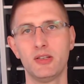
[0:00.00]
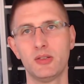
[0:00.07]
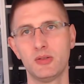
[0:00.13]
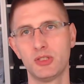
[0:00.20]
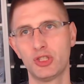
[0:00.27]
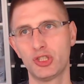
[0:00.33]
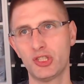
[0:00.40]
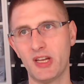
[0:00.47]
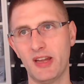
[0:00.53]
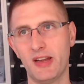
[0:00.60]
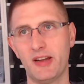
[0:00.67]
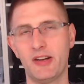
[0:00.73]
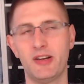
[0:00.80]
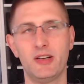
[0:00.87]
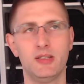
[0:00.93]

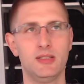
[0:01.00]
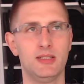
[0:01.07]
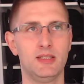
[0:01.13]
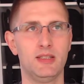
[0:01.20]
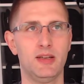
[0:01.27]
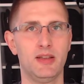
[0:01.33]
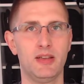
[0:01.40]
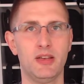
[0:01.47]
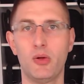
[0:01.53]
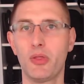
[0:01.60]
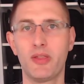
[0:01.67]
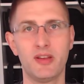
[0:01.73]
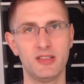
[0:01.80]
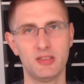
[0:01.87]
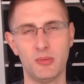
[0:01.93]
share,
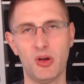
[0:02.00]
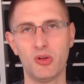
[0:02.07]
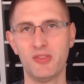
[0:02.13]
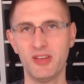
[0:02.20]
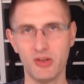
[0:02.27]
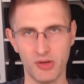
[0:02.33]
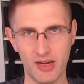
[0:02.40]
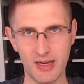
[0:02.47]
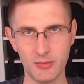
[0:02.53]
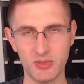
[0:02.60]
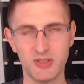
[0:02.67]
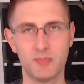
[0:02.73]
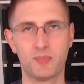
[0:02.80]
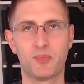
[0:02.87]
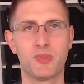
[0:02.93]
things about video
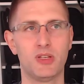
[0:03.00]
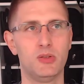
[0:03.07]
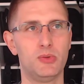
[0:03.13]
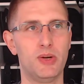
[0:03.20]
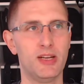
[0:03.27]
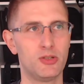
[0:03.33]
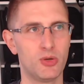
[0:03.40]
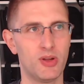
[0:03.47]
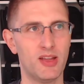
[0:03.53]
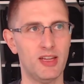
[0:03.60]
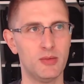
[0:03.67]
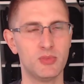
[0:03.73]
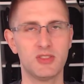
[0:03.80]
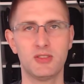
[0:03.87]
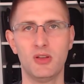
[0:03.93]
games, retro
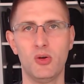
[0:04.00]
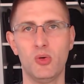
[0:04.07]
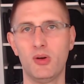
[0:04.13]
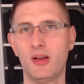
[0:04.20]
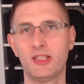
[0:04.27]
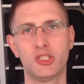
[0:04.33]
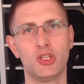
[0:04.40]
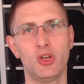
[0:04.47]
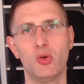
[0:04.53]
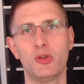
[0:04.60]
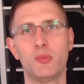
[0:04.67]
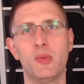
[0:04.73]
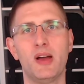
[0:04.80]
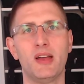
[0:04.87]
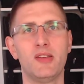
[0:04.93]
games. So I showed
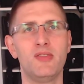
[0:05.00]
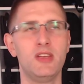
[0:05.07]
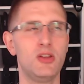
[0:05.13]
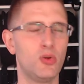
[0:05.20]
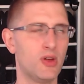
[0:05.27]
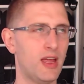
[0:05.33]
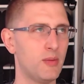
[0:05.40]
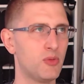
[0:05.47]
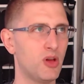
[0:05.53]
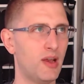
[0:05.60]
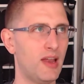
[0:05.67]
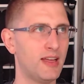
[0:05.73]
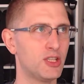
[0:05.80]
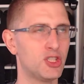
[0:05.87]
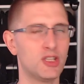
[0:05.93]
my video game
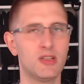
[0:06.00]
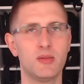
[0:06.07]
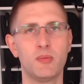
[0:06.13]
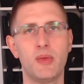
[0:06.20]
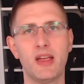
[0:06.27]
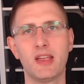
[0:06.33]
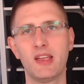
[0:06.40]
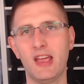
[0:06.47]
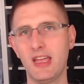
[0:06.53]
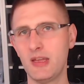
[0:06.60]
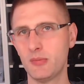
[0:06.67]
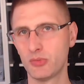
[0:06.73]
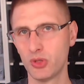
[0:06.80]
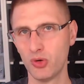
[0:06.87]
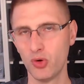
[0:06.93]
collection, my
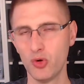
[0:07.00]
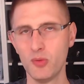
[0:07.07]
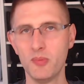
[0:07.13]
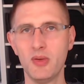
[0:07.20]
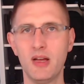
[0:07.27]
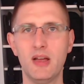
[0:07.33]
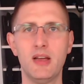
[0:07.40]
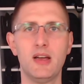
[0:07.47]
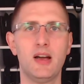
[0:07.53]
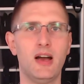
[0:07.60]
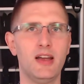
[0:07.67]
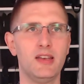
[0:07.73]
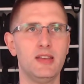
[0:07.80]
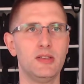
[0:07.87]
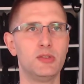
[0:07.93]
game room,
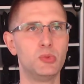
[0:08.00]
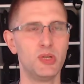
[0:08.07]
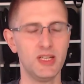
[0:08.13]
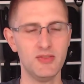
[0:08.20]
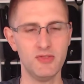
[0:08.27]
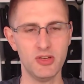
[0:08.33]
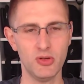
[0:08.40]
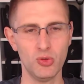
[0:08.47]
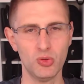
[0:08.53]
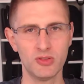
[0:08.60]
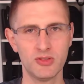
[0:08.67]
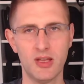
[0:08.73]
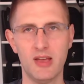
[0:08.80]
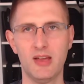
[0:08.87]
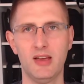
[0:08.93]
I did reviews,
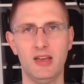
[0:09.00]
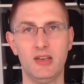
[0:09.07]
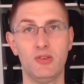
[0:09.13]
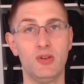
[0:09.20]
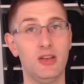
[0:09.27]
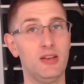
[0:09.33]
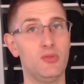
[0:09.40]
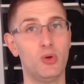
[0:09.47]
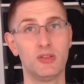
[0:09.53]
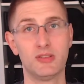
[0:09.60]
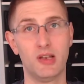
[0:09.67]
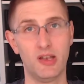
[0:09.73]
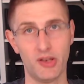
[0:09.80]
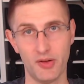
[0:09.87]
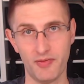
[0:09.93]
and it was a
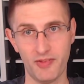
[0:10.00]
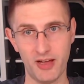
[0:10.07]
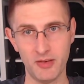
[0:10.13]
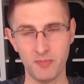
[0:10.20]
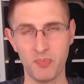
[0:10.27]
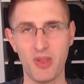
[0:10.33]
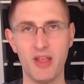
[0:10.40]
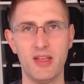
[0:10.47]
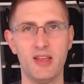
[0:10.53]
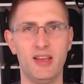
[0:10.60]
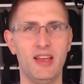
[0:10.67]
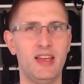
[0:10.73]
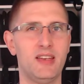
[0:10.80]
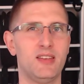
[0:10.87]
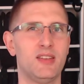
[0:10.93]
lot of fun.
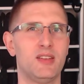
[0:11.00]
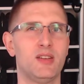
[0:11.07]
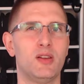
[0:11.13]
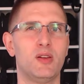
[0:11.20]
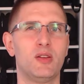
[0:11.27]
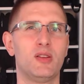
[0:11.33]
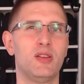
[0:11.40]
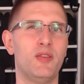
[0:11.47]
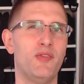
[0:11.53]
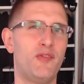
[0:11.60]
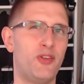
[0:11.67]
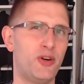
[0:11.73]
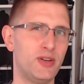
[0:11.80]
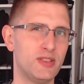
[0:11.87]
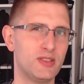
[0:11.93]
And the
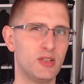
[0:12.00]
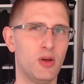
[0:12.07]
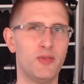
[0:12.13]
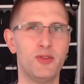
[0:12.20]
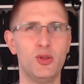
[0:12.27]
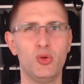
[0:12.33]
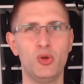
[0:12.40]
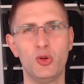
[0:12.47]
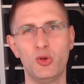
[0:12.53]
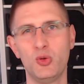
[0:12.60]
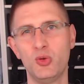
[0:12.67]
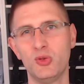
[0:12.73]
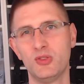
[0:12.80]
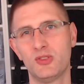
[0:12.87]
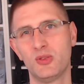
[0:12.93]
first of you
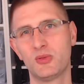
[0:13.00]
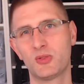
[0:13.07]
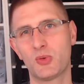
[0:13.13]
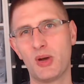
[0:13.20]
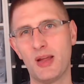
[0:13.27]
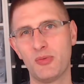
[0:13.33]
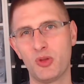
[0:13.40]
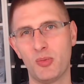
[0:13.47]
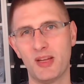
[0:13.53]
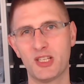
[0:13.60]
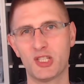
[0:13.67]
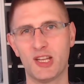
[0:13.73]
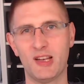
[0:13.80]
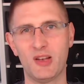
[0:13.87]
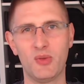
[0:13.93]
who subscribed to my
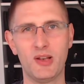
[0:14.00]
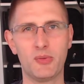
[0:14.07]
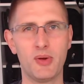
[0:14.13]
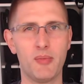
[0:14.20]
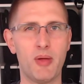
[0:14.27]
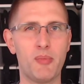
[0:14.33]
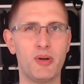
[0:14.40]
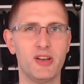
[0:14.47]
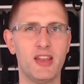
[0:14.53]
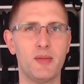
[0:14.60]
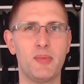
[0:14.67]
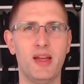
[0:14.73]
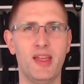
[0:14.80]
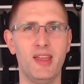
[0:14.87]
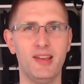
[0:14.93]
channel will remember that
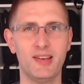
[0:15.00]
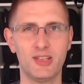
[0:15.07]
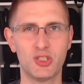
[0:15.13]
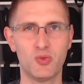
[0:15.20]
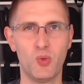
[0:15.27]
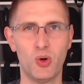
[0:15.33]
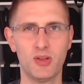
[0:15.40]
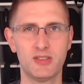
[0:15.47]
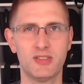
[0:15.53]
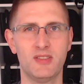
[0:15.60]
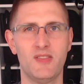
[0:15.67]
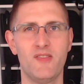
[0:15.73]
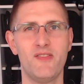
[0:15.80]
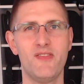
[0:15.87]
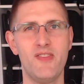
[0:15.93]
my English was
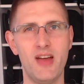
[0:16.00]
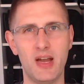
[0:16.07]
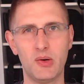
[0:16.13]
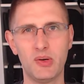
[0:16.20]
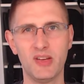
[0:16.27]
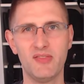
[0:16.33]
very,